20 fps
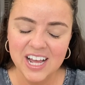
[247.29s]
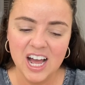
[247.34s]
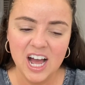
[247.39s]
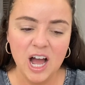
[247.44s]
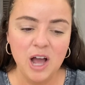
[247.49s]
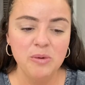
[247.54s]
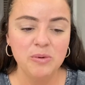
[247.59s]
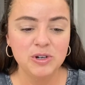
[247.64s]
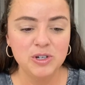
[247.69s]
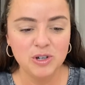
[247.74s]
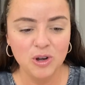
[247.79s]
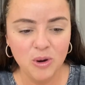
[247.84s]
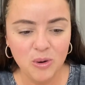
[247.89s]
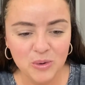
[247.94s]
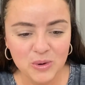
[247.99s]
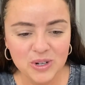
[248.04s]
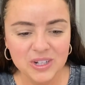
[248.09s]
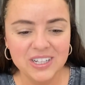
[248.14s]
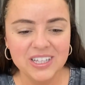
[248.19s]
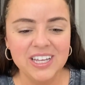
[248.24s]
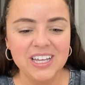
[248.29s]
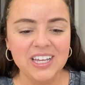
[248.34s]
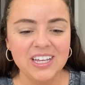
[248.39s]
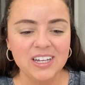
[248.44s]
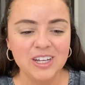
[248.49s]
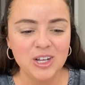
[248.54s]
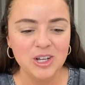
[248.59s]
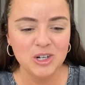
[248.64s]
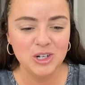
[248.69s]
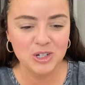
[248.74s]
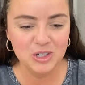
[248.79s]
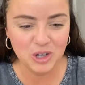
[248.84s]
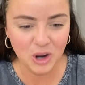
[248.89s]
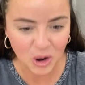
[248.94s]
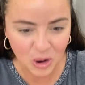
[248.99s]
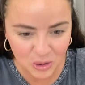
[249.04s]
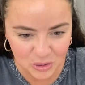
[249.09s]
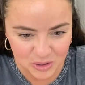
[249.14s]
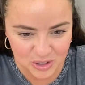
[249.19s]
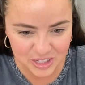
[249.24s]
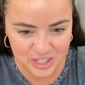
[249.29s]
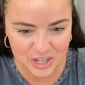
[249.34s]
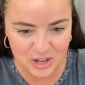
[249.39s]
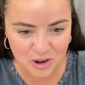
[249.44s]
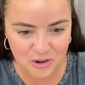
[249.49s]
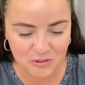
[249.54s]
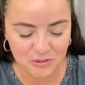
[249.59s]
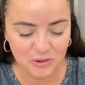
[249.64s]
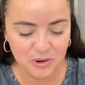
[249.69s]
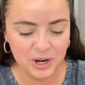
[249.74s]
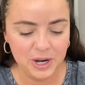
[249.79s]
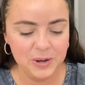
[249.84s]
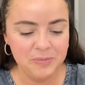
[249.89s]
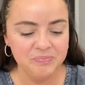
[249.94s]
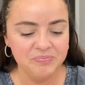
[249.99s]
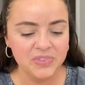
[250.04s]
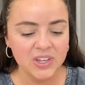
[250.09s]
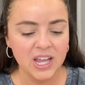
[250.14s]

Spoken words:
I would totally, totally go for it.